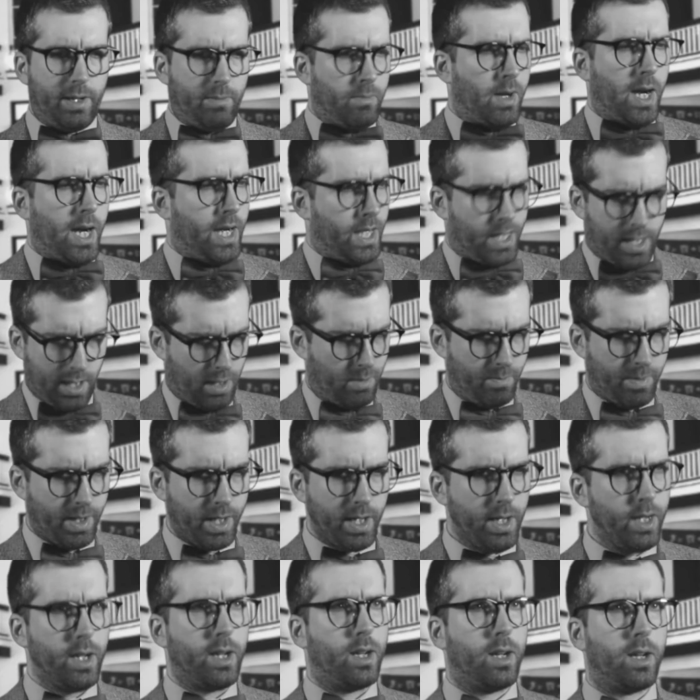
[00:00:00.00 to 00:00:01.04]
in my
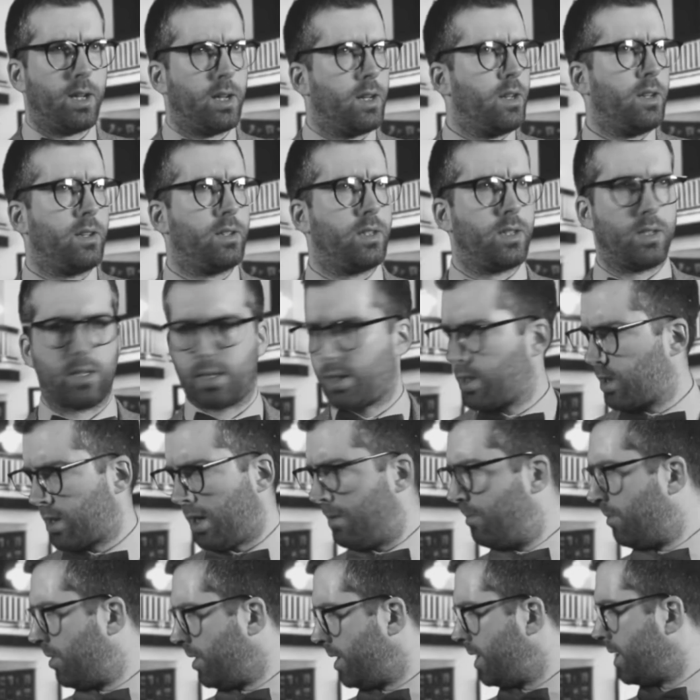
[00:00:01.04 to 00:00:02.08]
tummy,
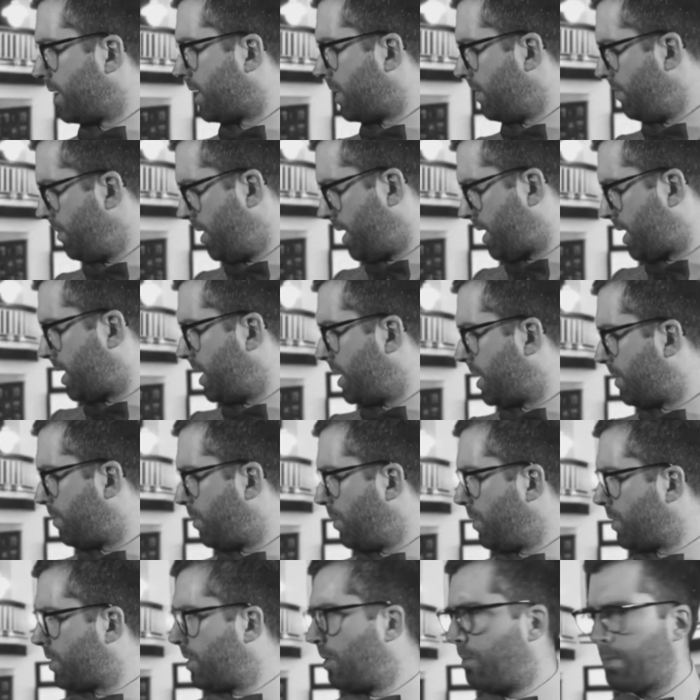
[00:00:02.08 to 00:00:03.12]
stumble into Mrs.
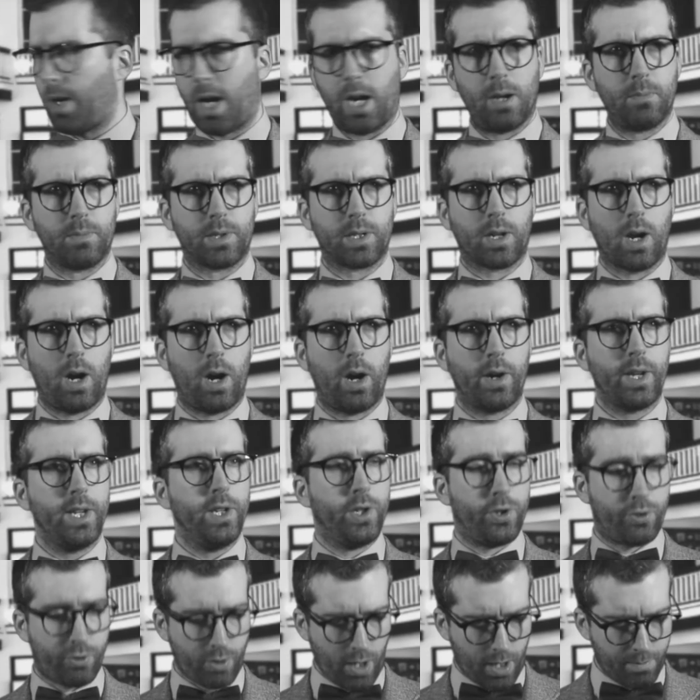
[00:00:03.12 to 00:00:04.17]
Boozlebaum's
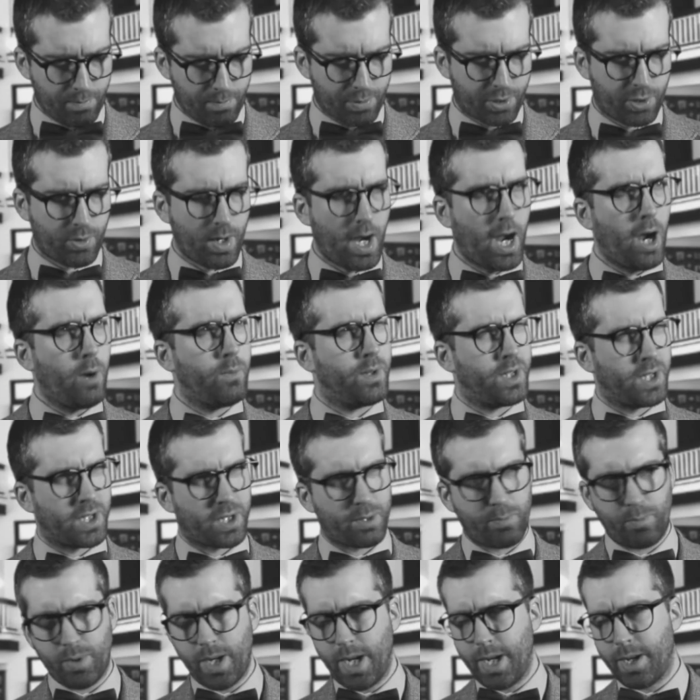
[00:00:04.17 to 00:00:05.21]
garden, drop trow and
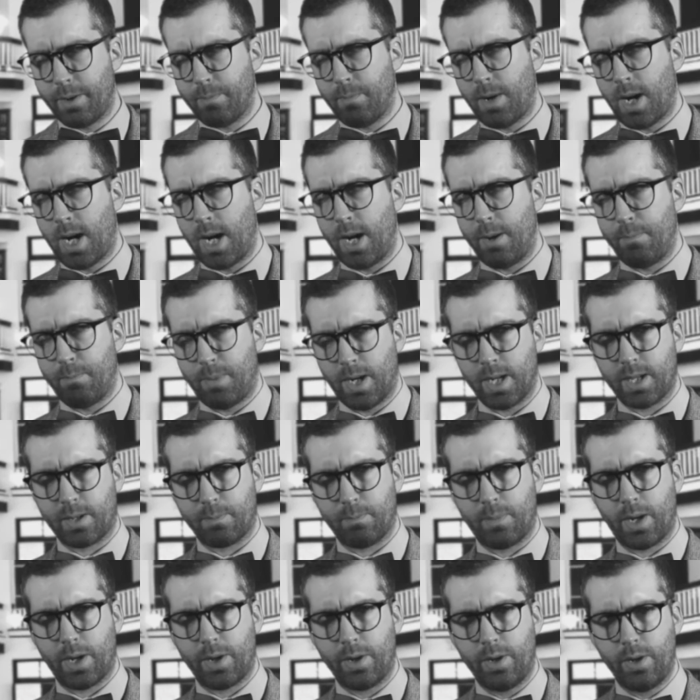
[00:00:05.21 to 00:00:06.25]
spread my butt
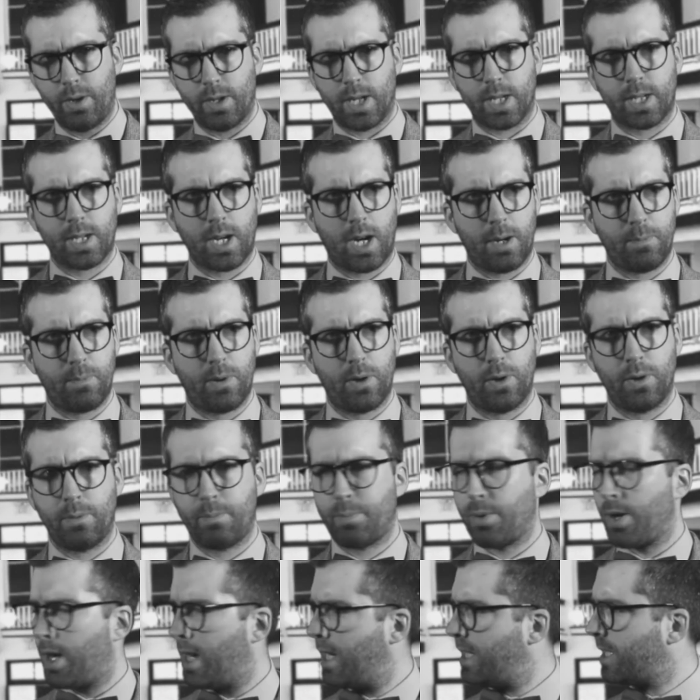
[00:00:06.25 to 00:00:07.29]
butter atop her
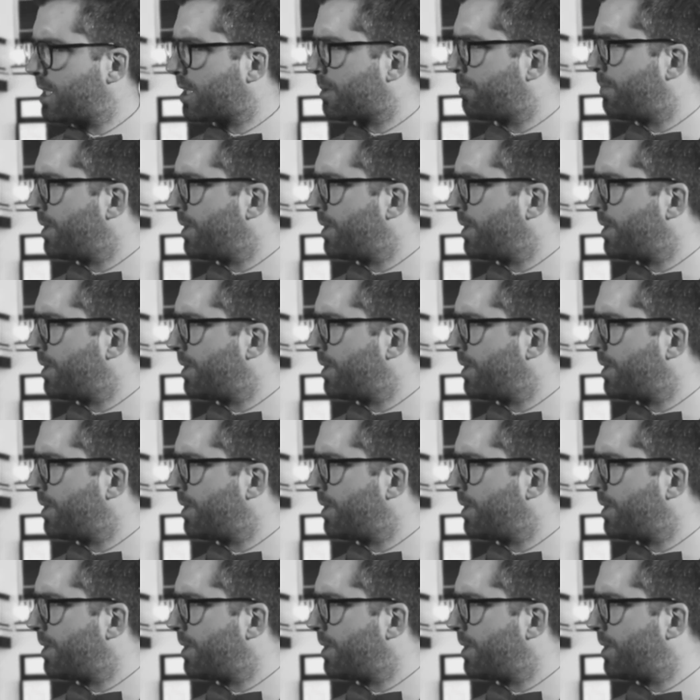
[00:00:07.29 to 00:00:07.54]
prized